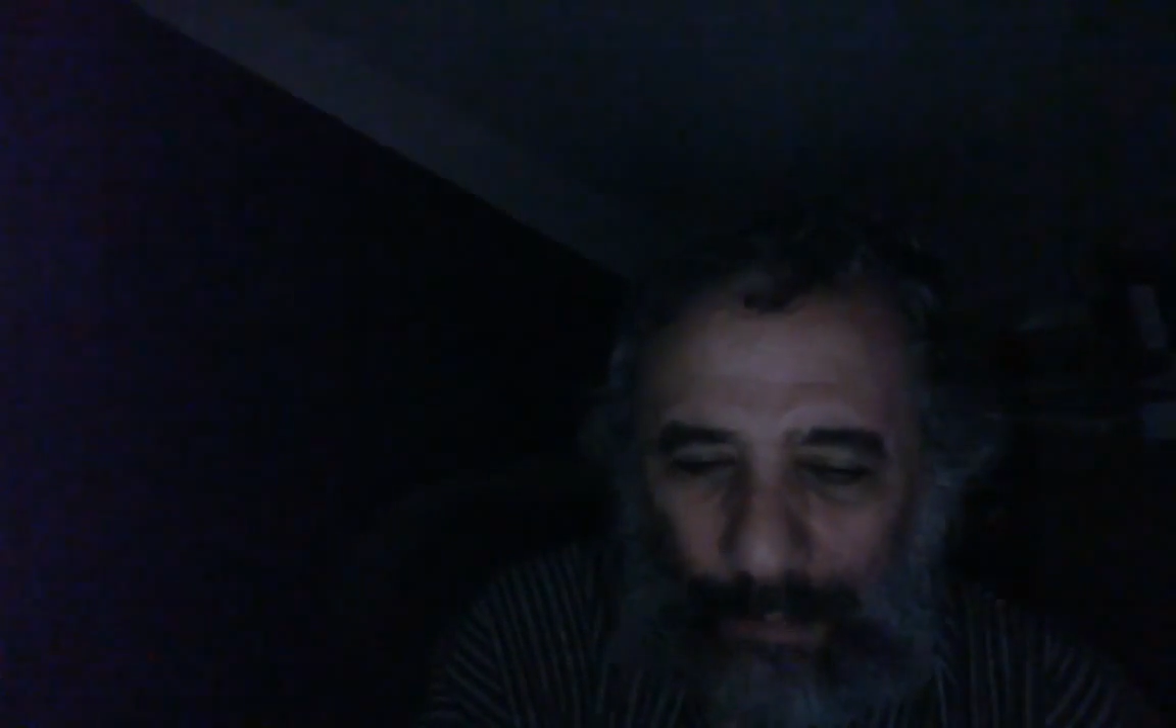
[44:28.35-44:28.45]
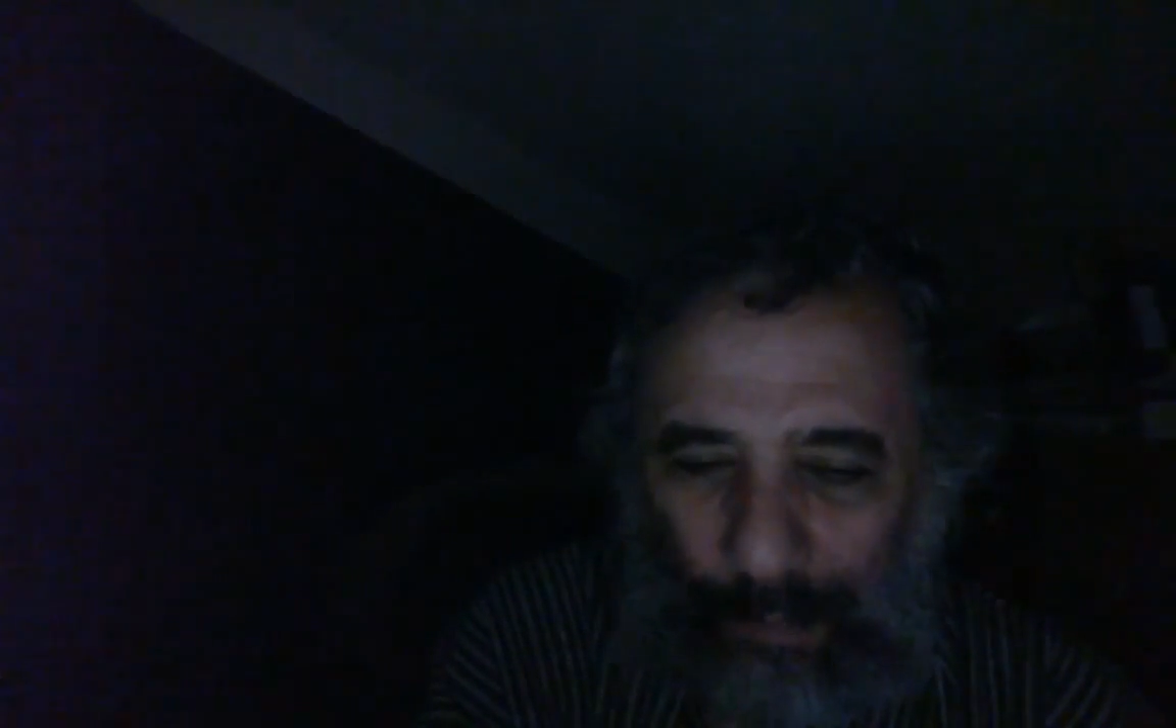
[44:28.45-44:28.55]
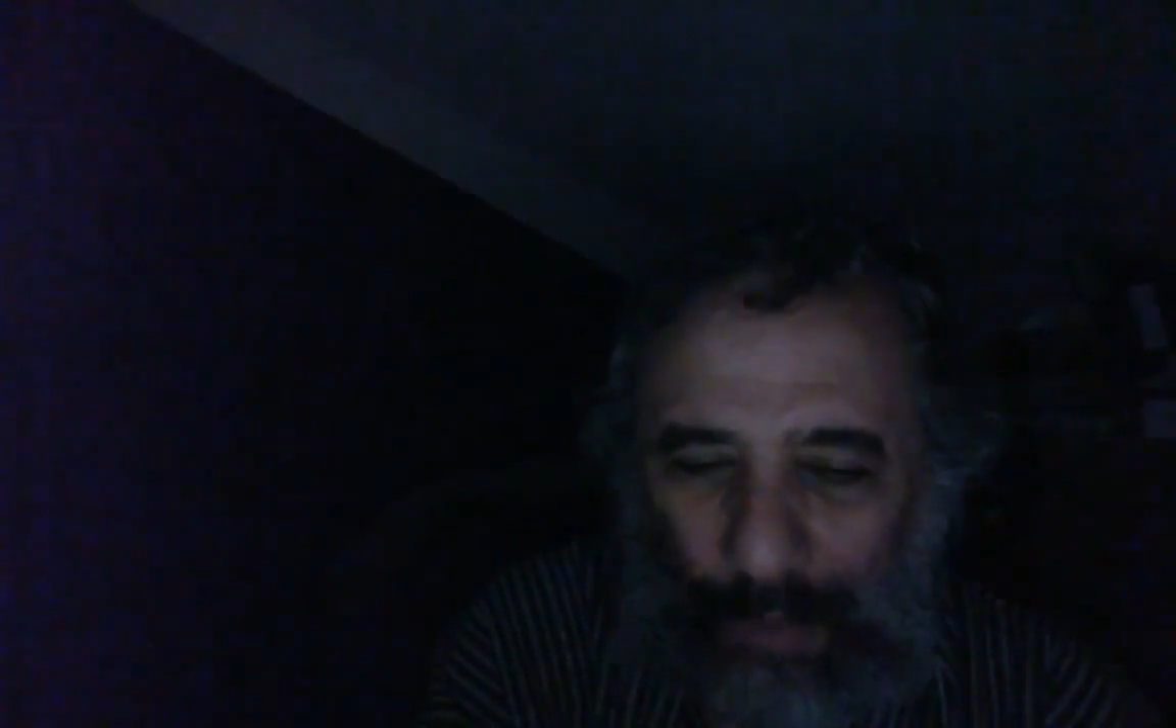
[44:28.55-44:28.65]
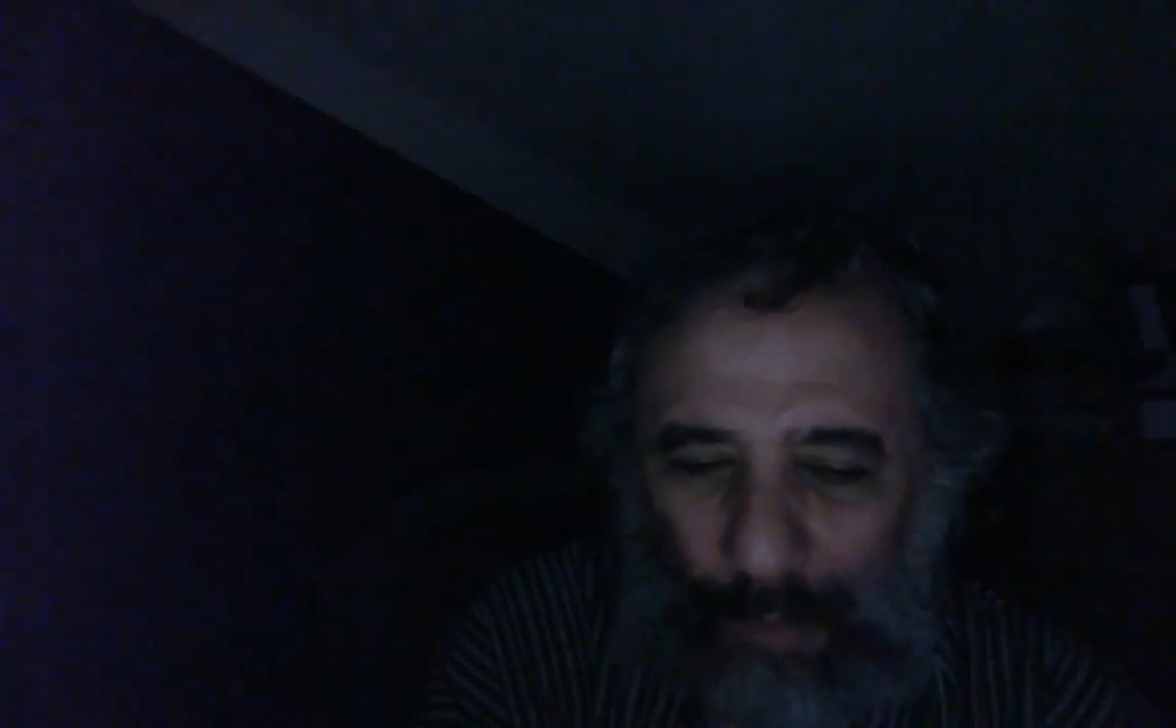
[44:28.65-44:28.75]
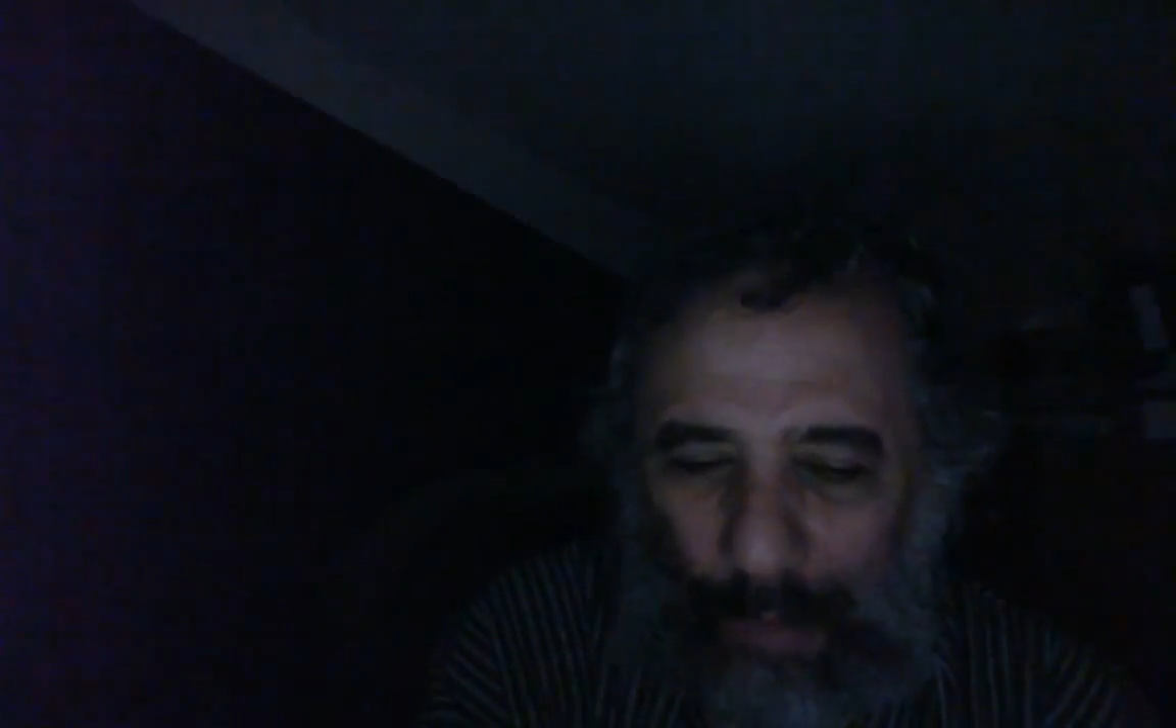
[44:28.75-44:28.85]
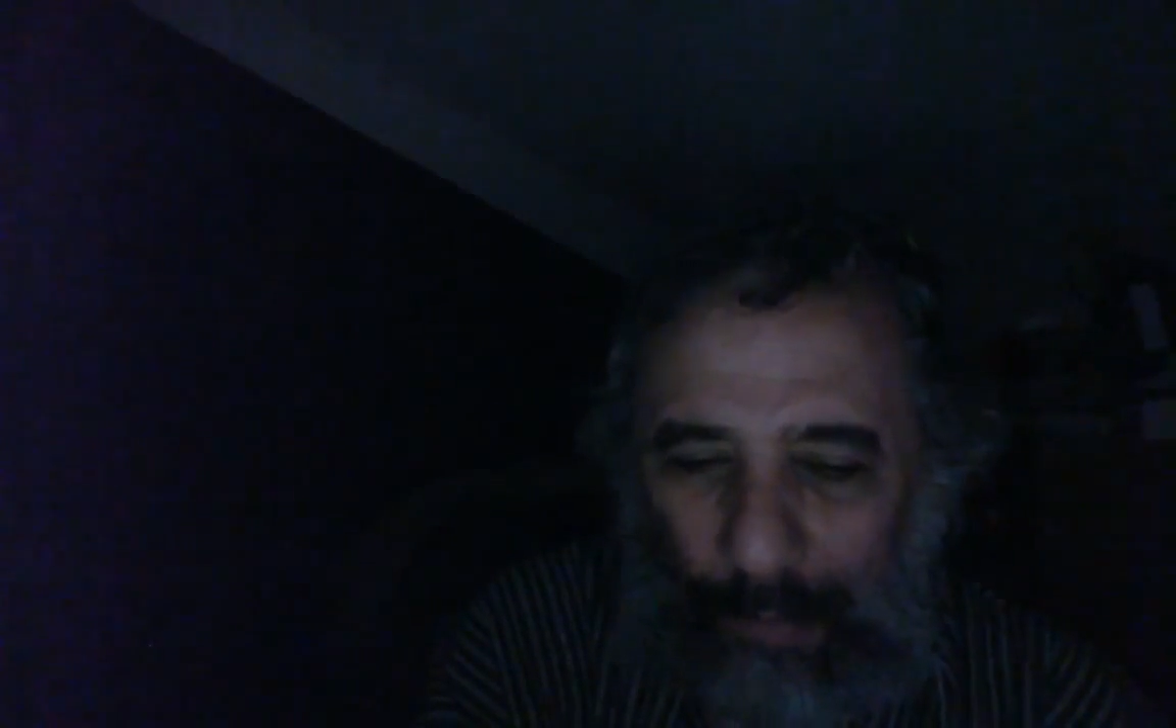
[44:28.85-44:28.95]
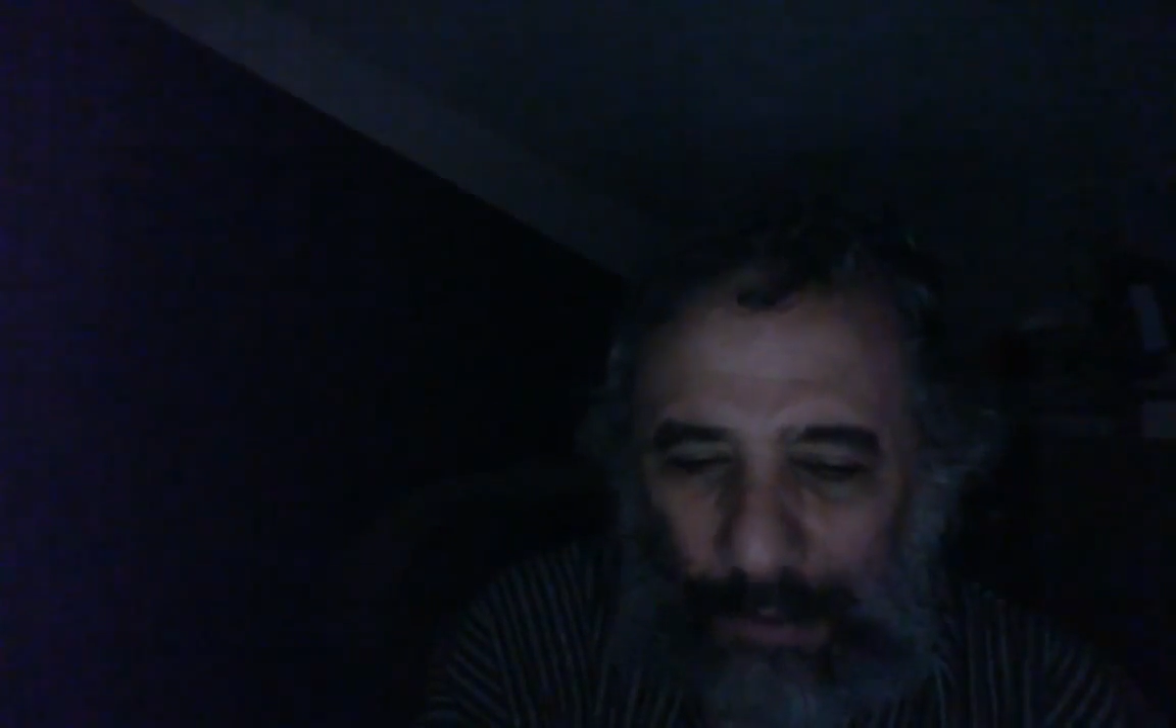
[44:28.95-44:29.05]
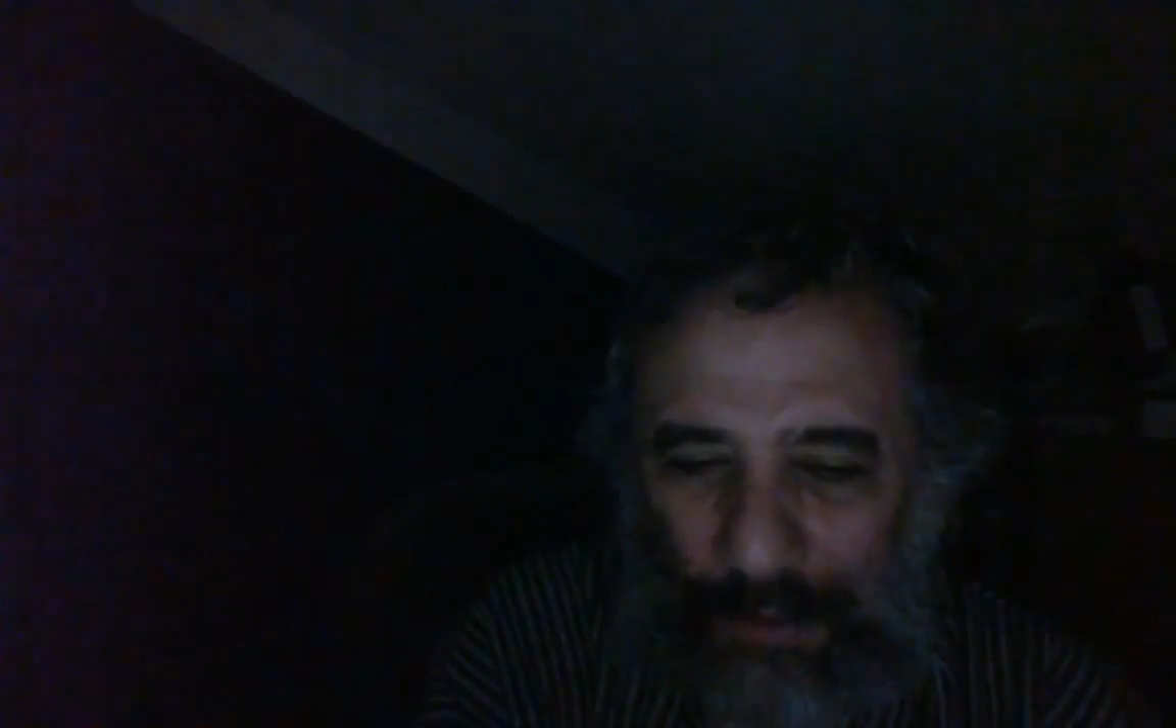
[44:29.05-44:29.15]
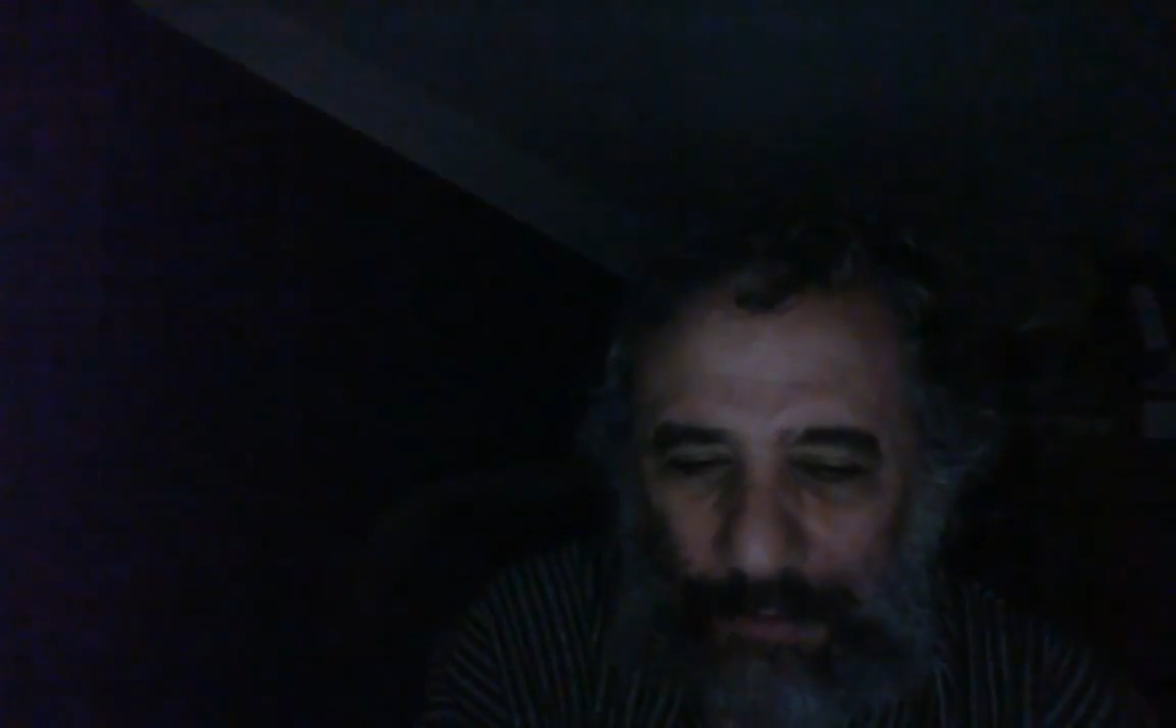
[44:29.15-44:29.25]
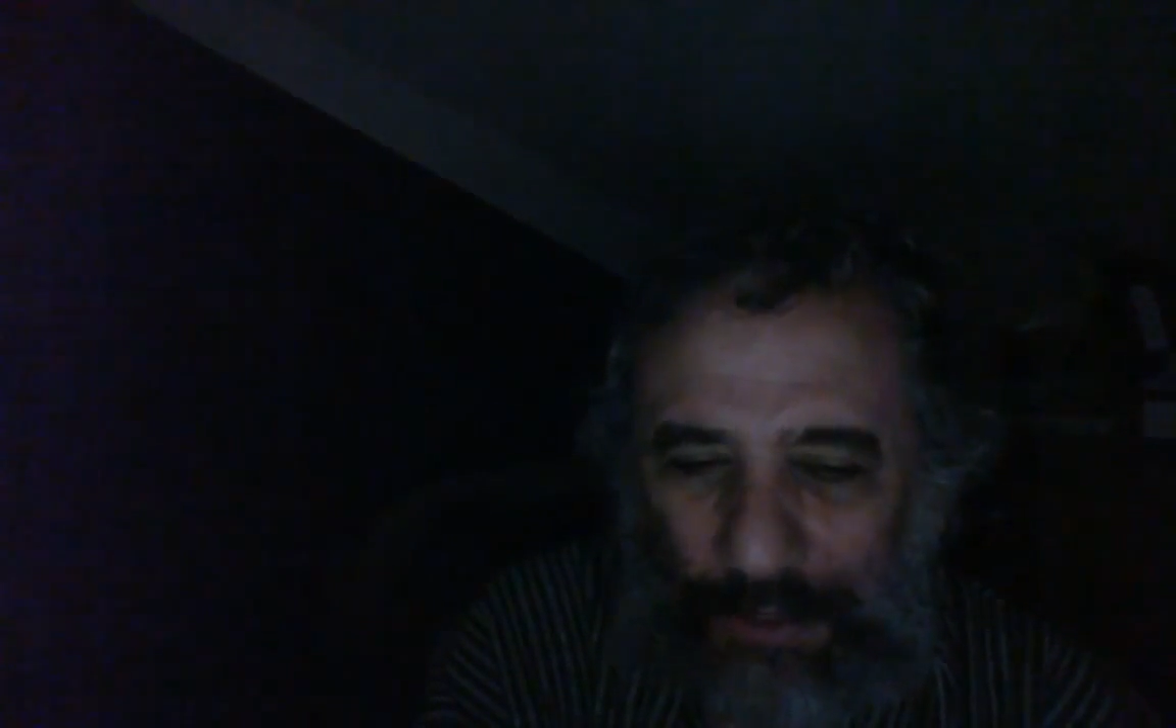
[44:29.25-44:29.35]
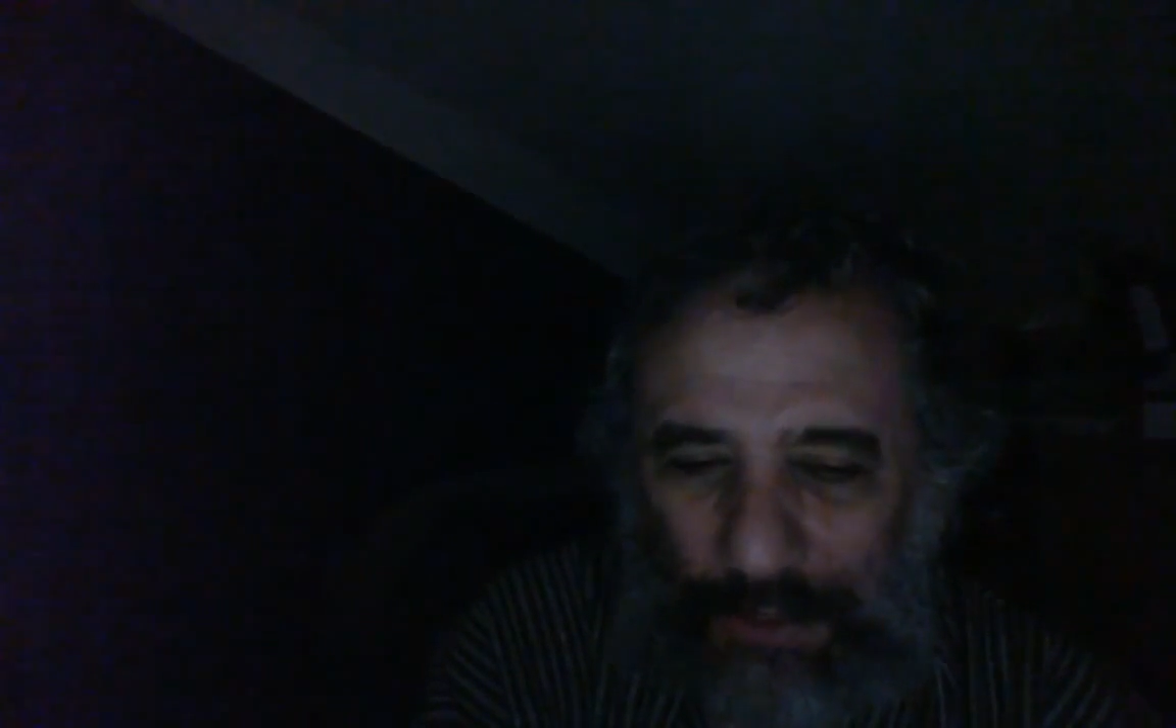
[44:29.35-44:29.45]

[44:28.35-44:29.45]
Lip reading: Lumumba she